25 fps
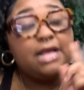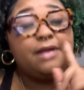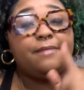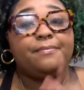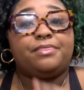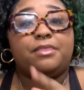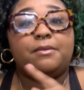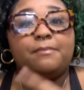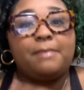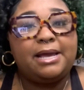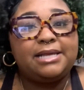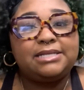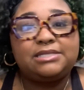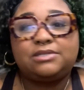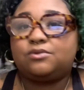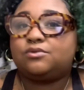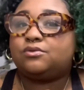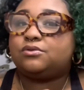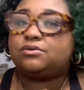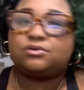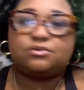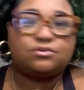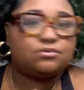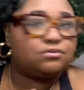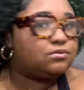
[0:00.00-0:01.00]
them high school
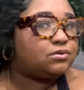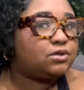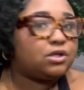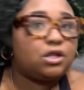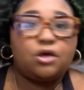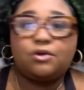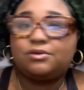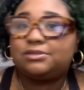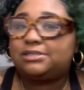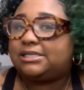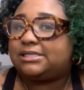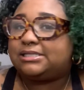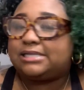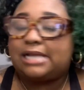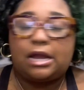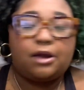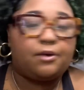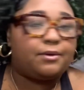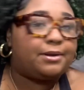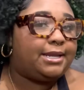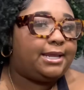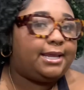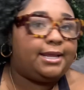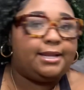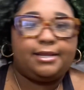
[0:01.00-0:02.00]
clothes is not
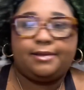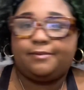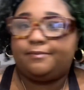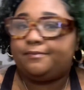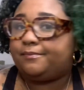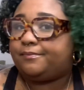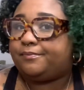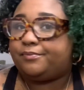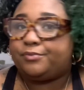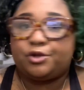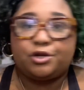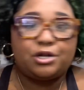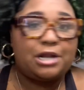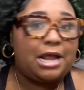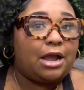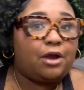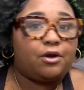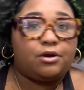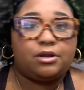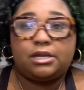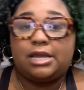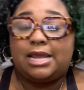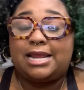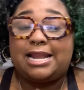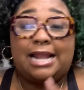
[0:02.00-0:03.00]
going to hit it. They're not
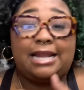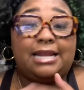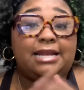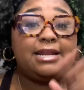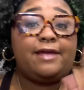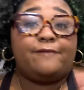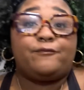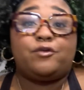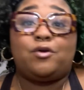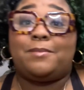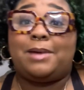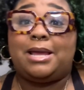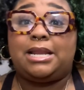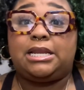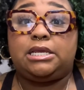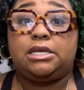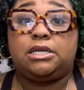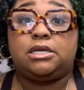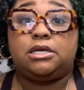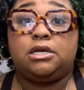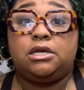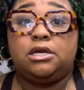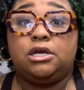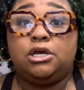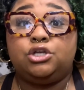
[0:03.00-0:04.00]
going to, and I didn't have no money.
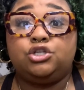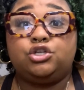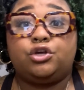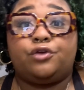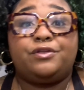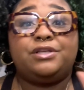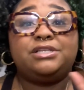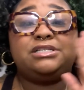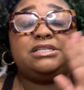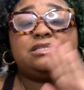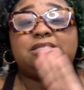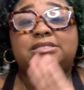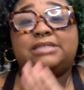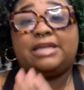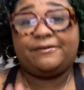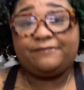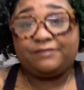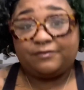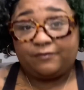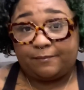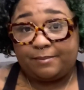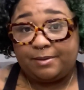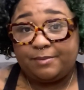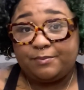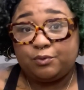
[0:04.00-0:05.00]
So this is definitely
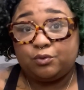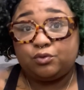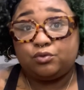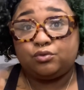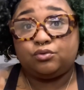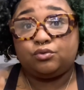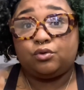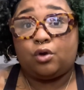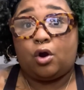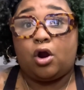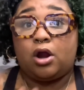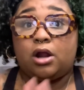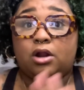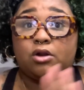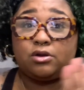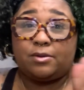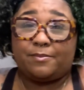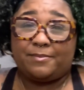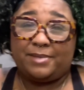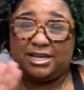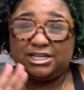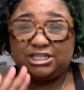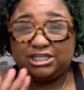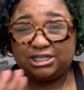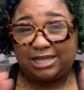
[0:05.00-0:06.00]
for people who are on a
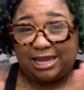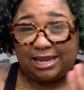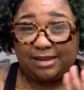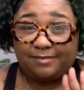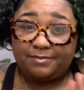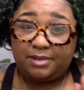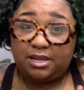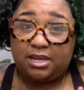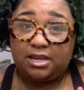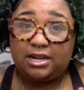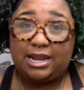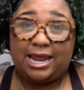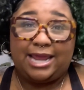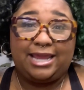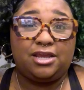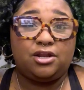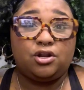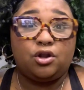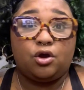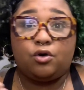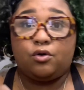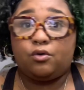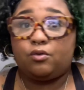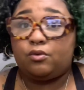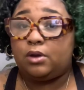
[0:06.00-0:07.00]
budget like me, like, you
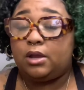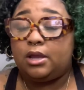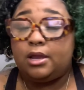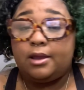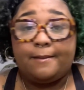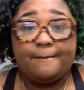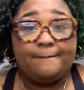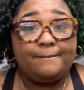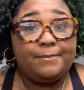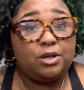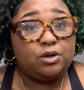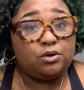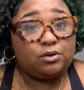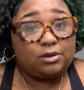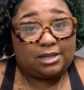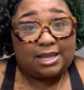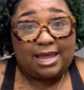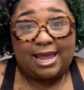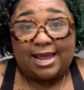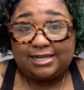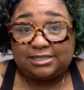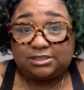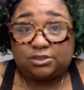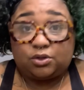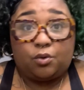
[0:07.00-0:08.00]
know, middle
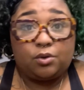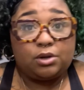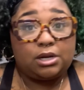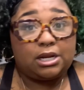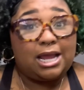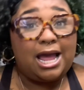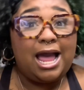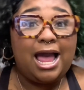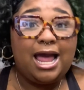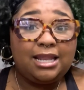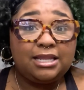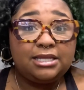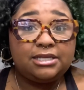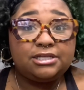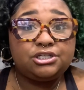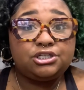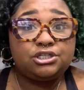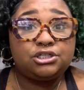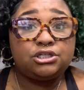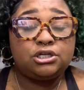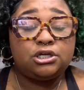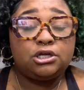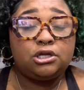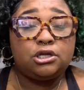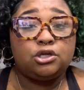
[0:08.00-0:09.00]
class going to
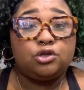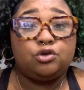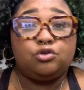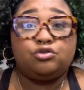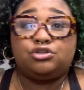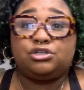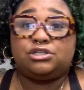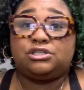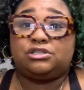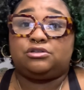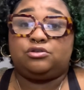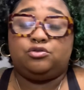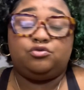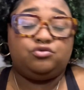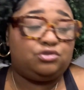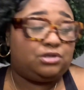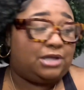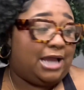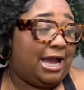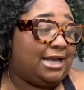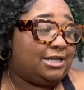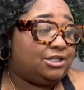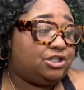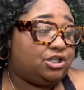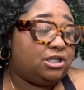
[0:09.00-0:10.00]
college. You
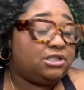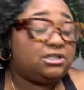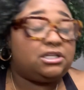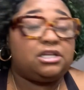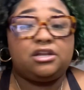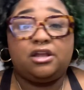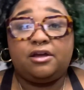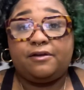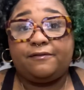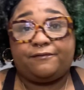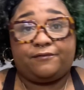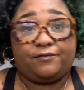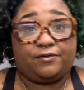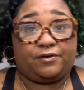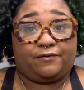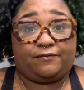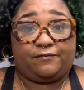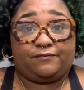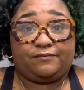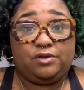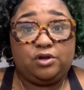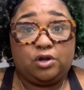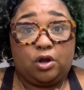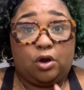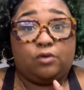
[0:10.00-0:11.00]
got just enough for the,
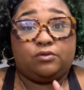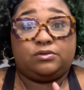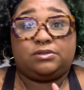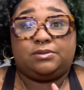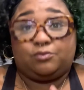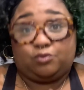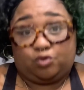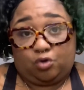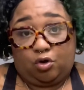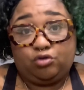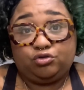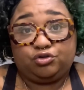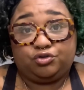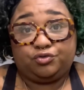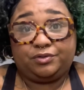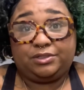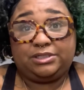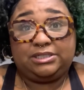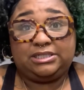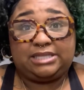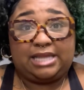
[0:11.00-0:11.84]
you know, some groceries